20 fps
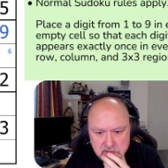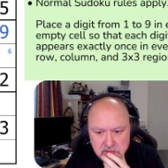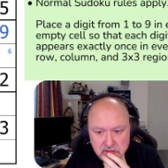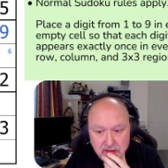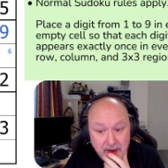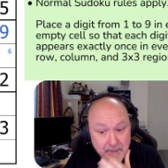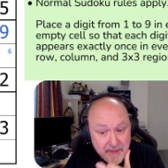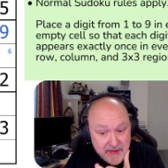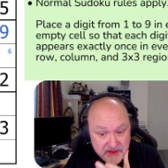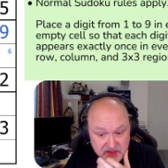
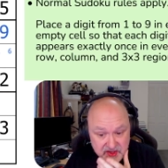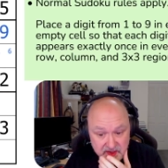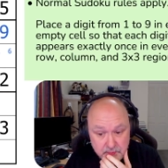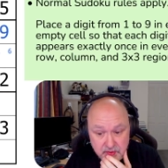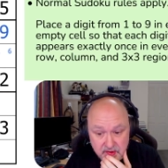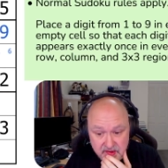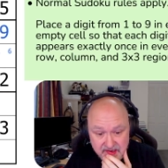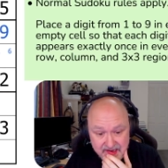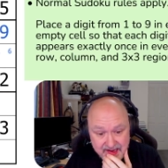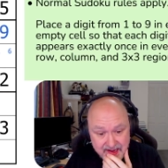I'm actually
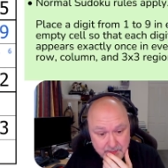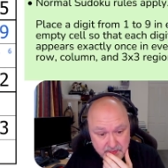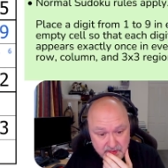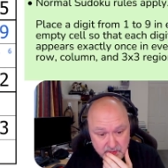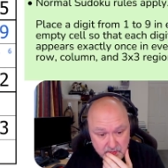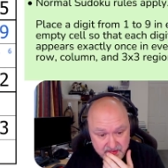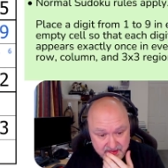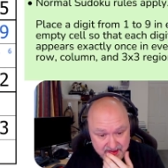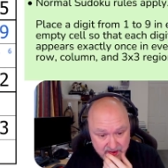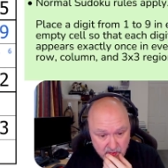pretty happy
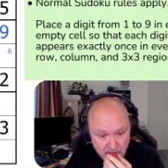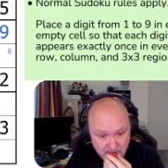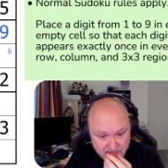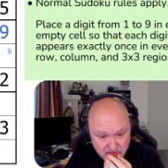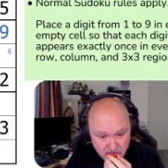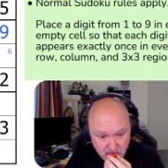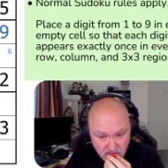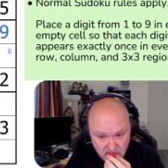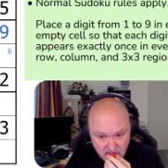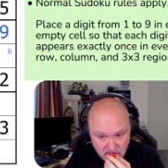with how I've
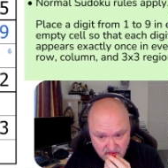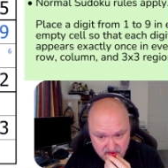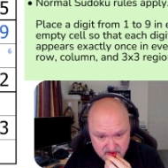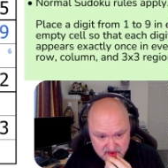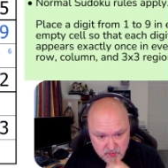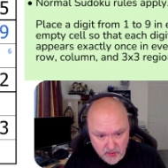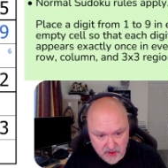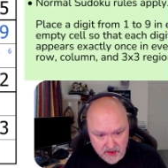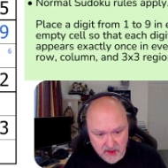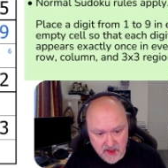gone on this
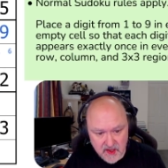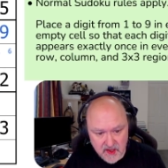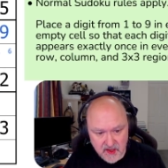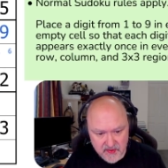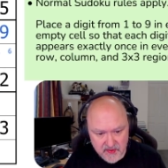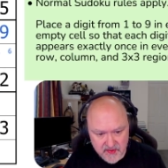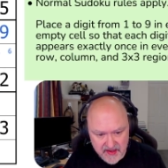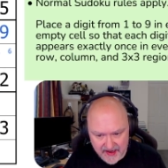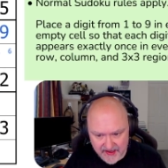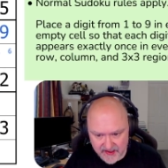one.
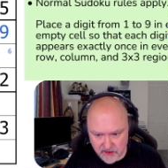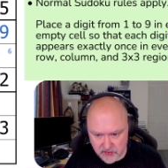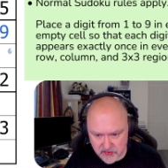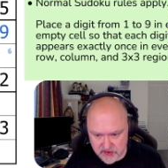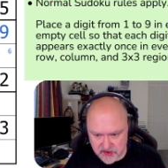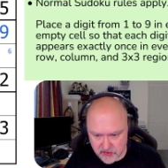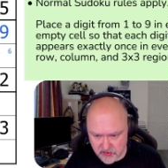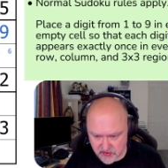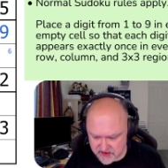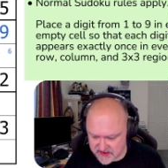The 8 looks
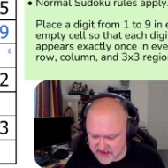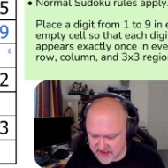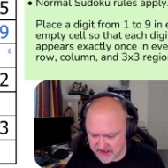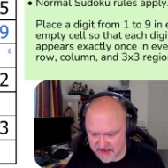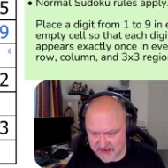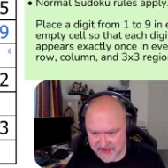across saying